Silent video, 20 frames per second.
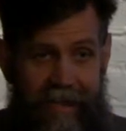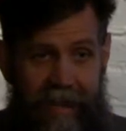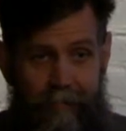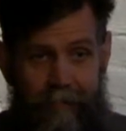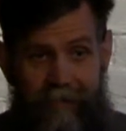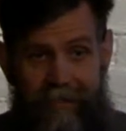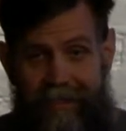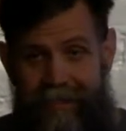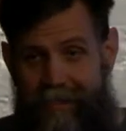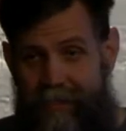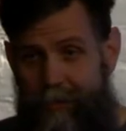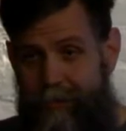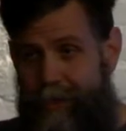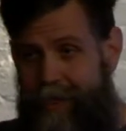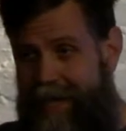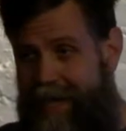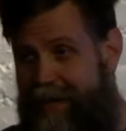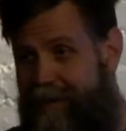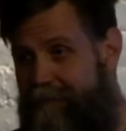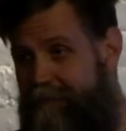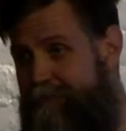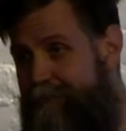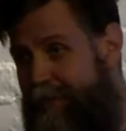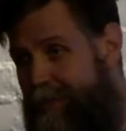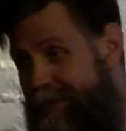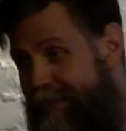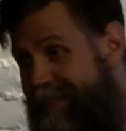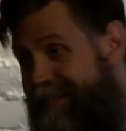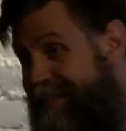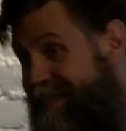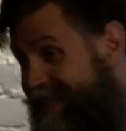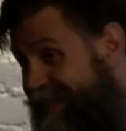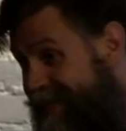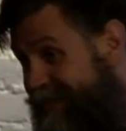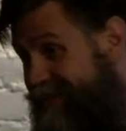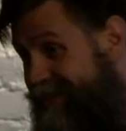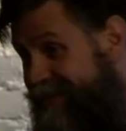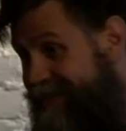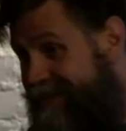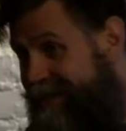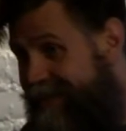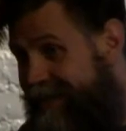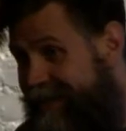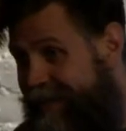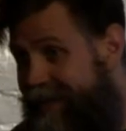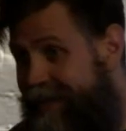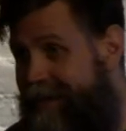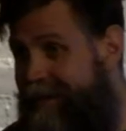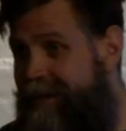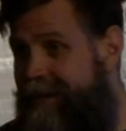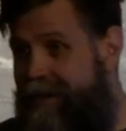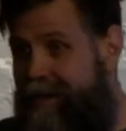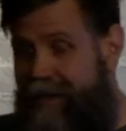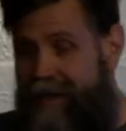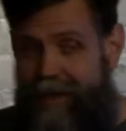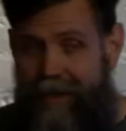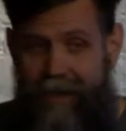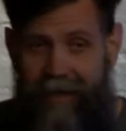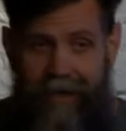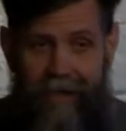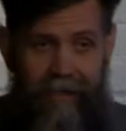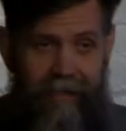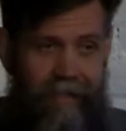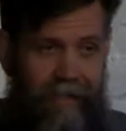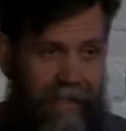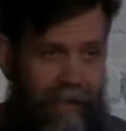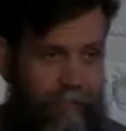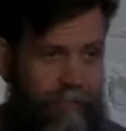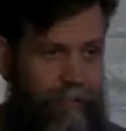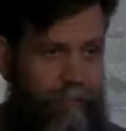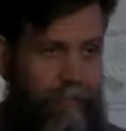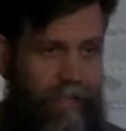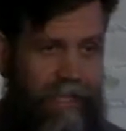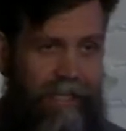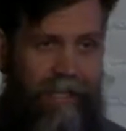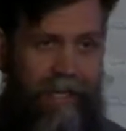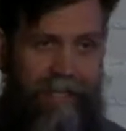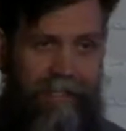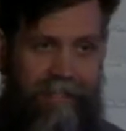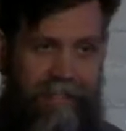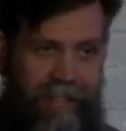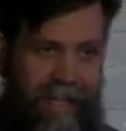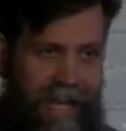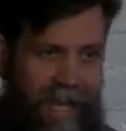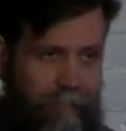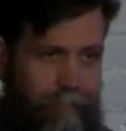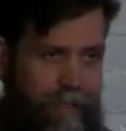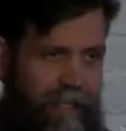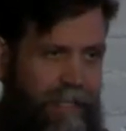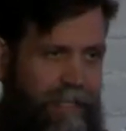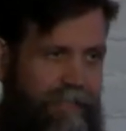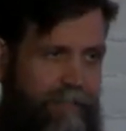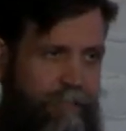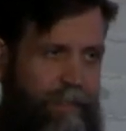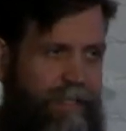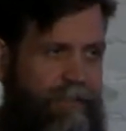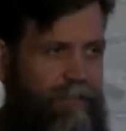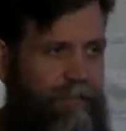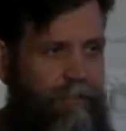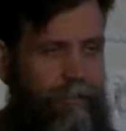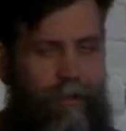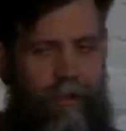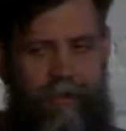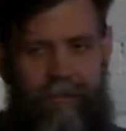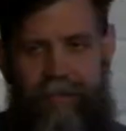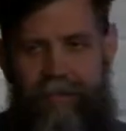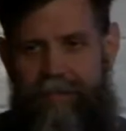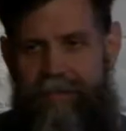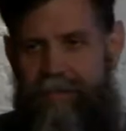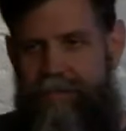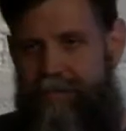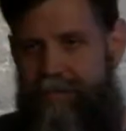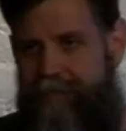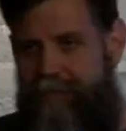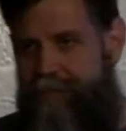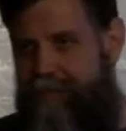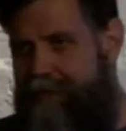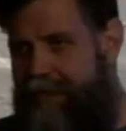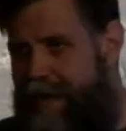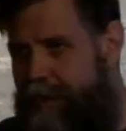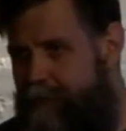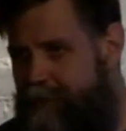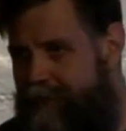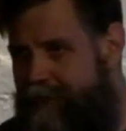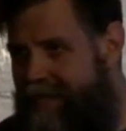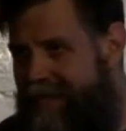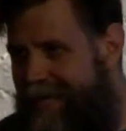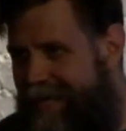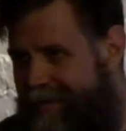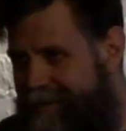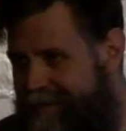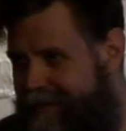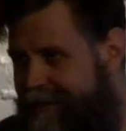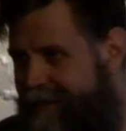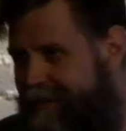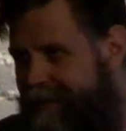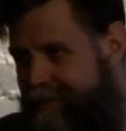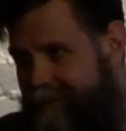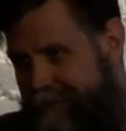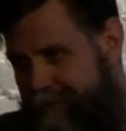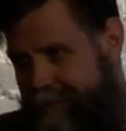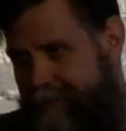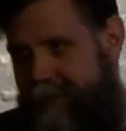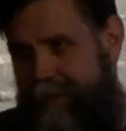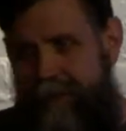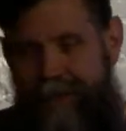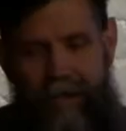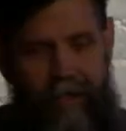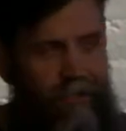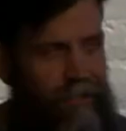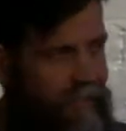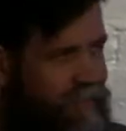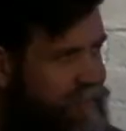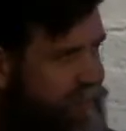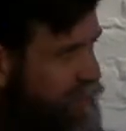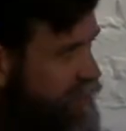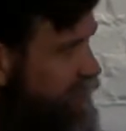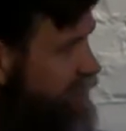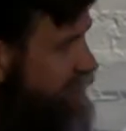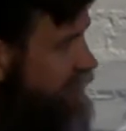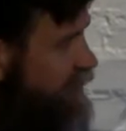that was like 2.5 billion connections a day. And that was a really nice stat, but it's been so long since that was the case that I've adjusted this